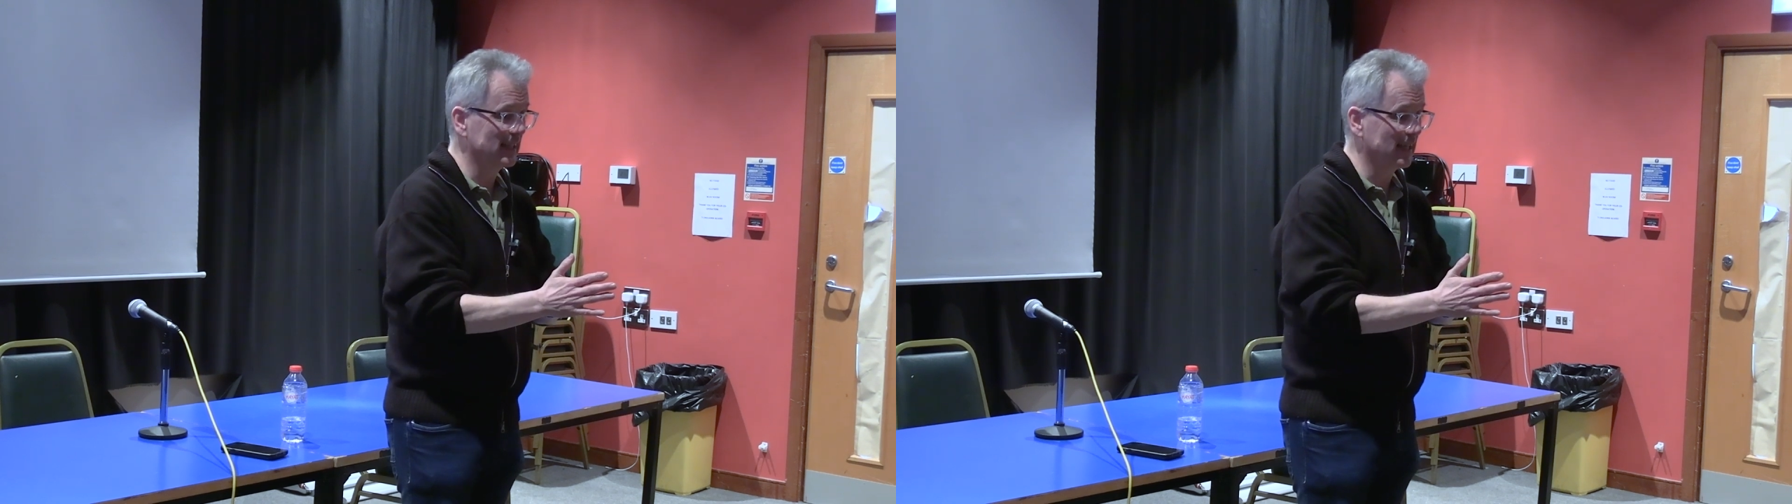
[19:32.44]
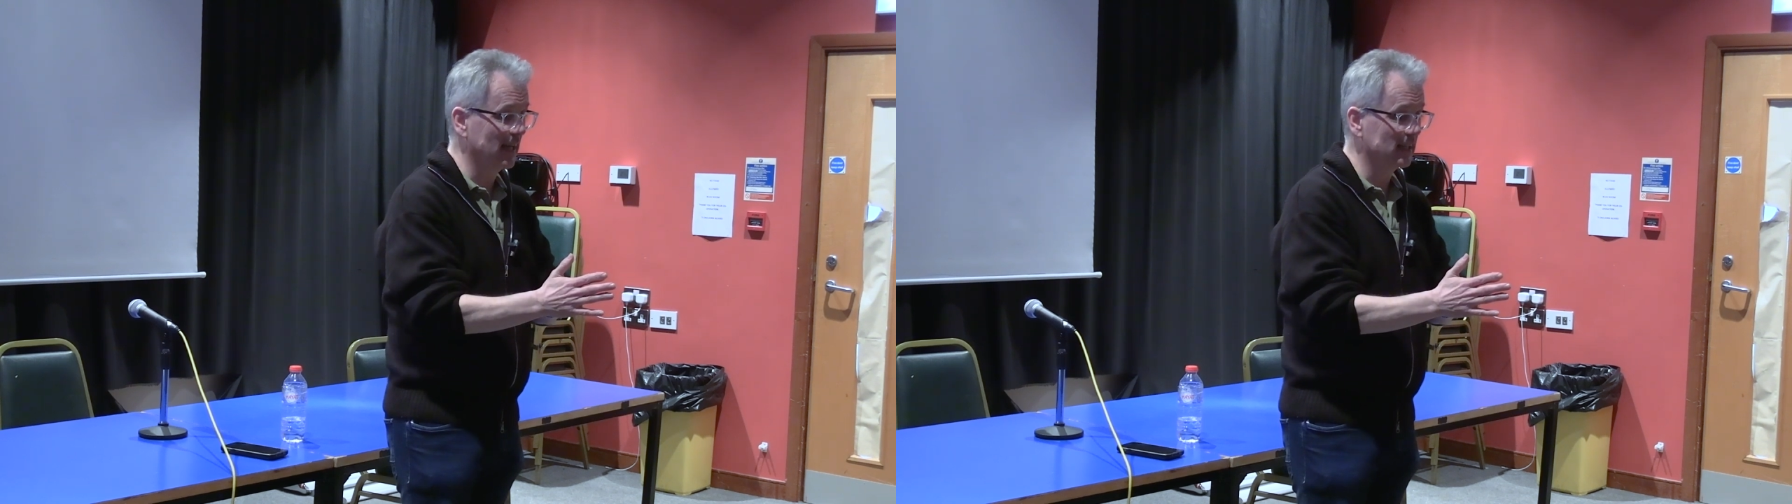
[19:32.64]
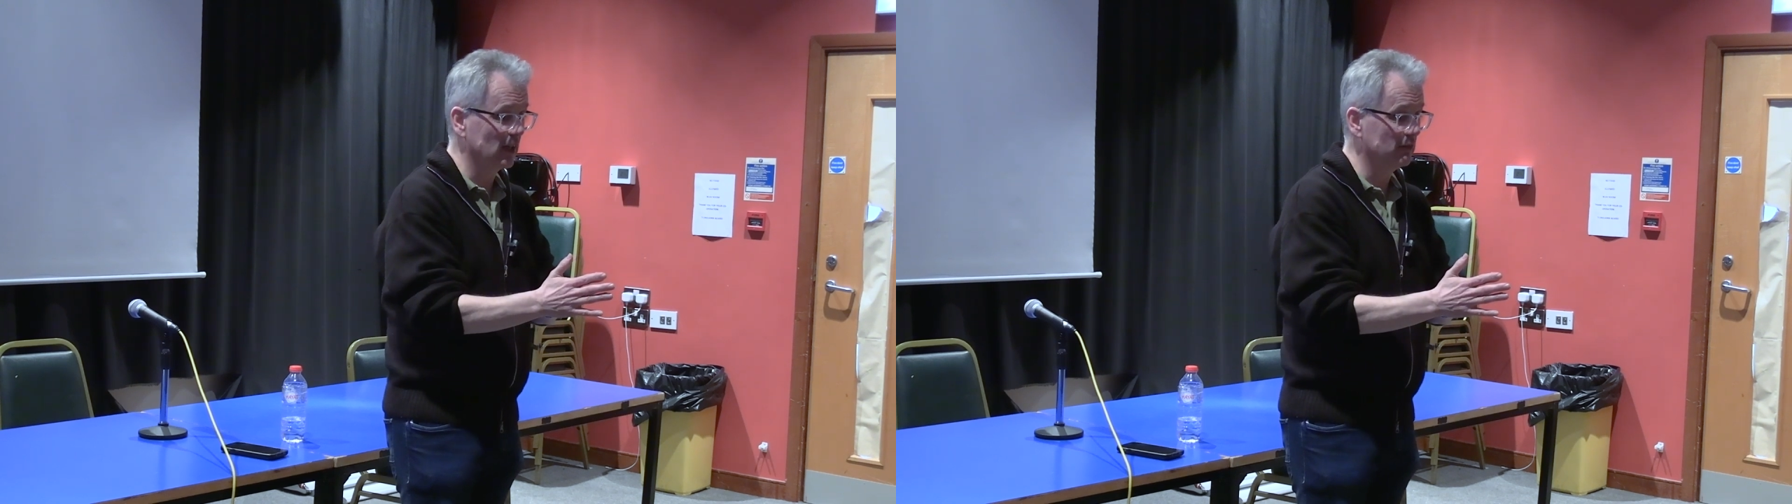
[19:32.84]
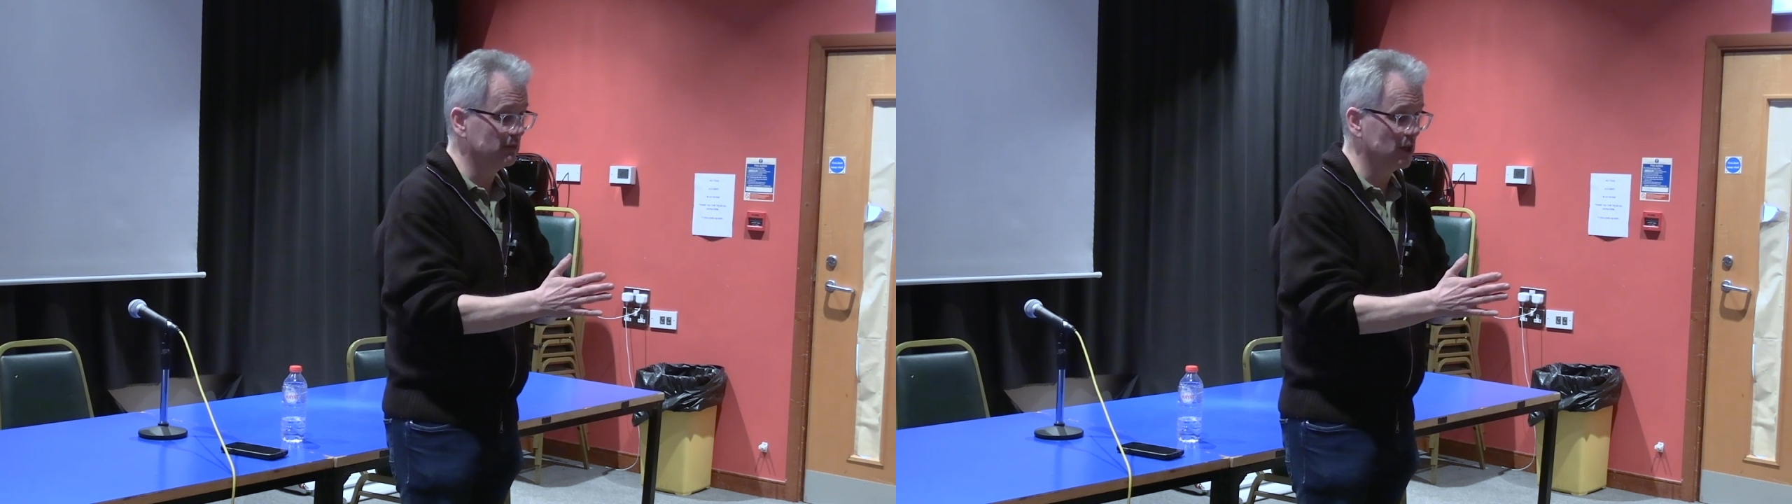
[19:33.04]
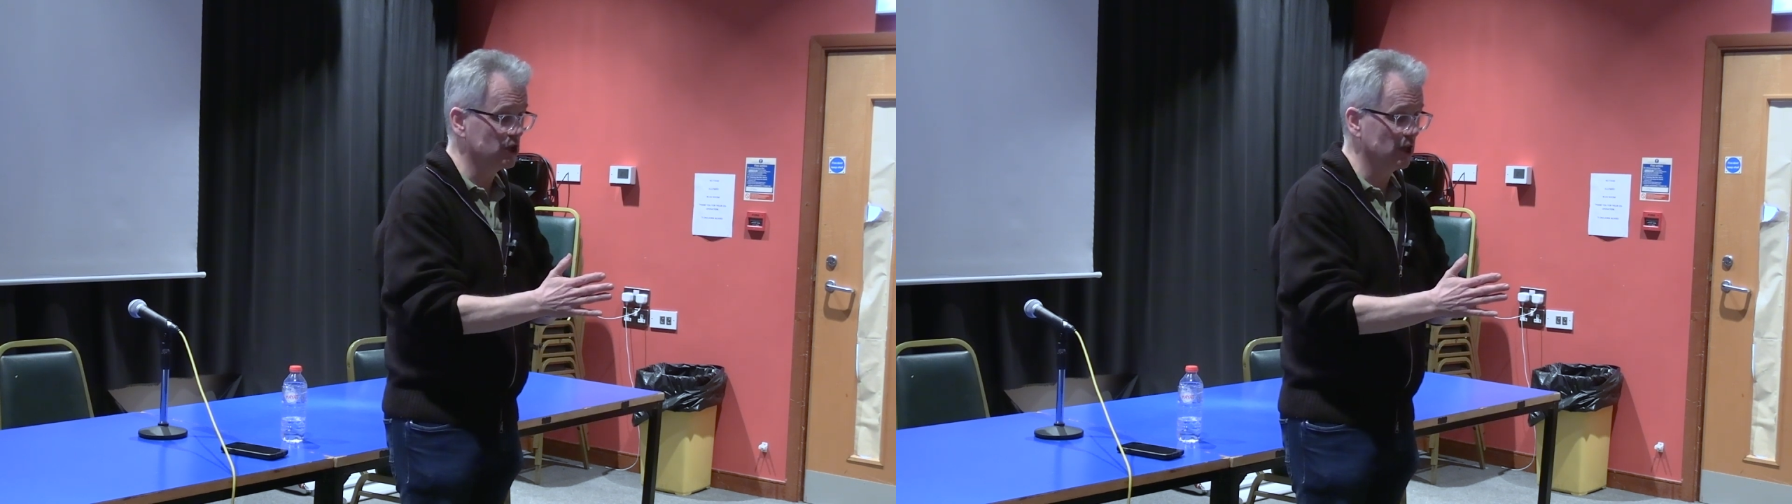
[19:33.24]
the Candle of
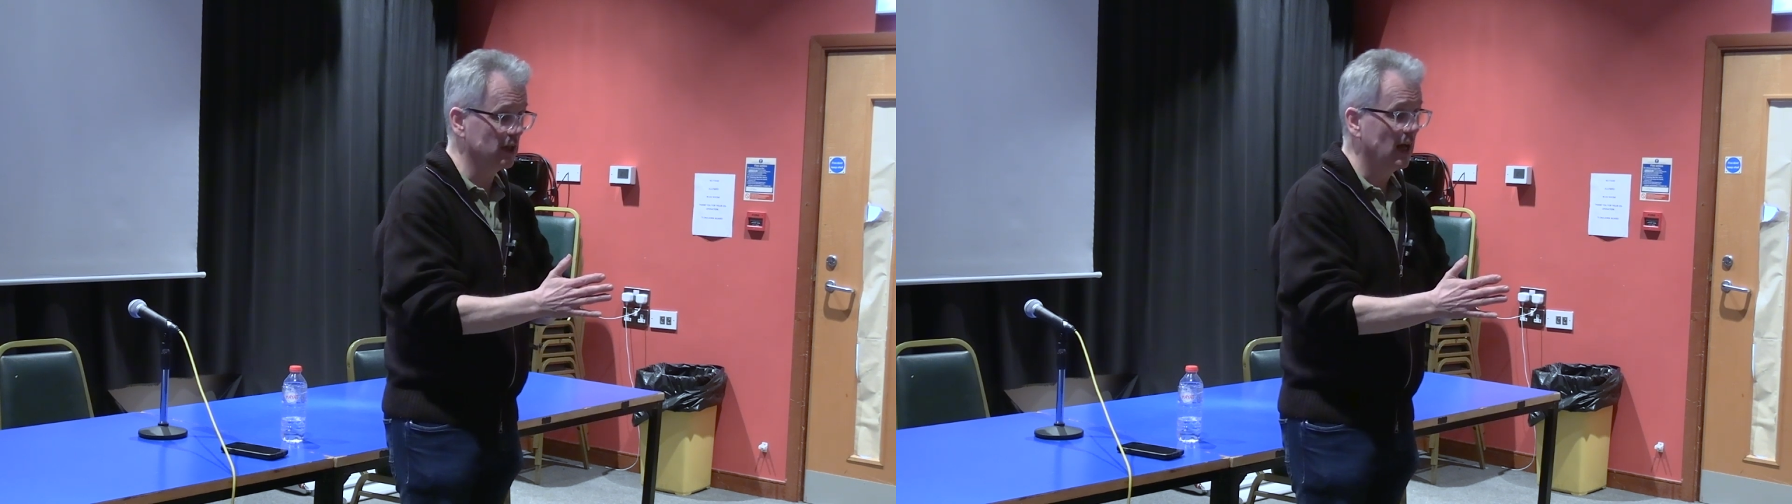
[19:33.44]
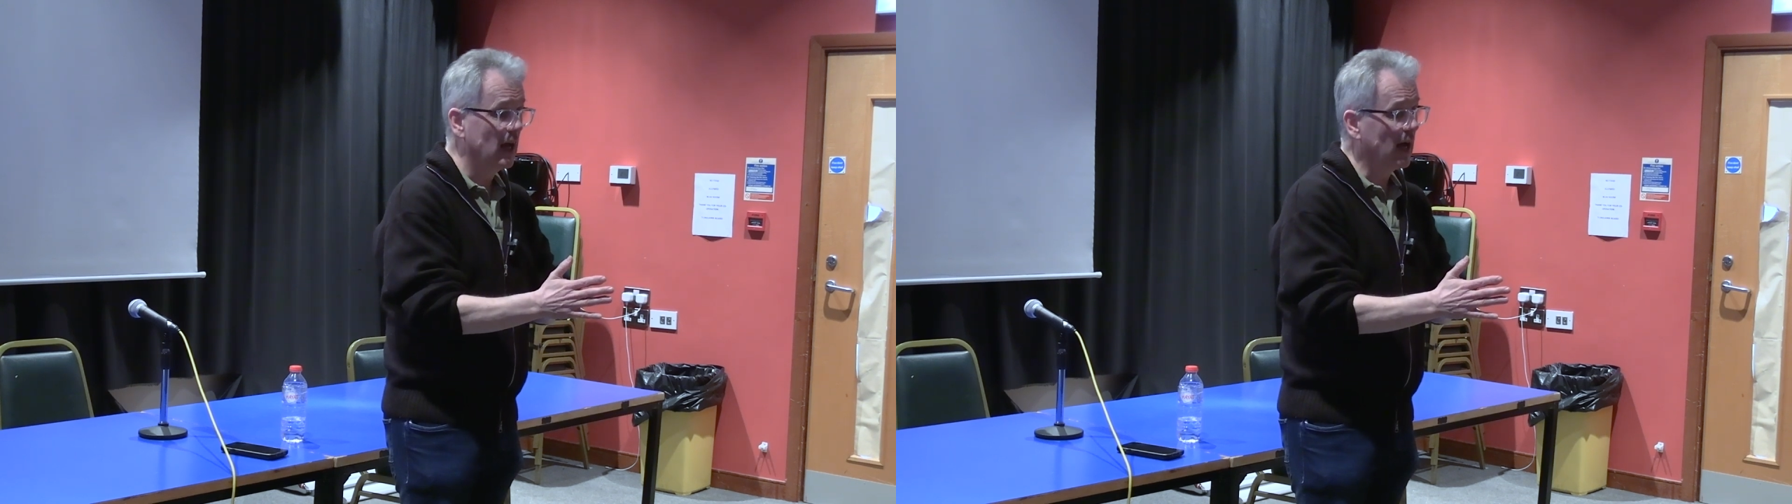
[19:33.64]
Vision.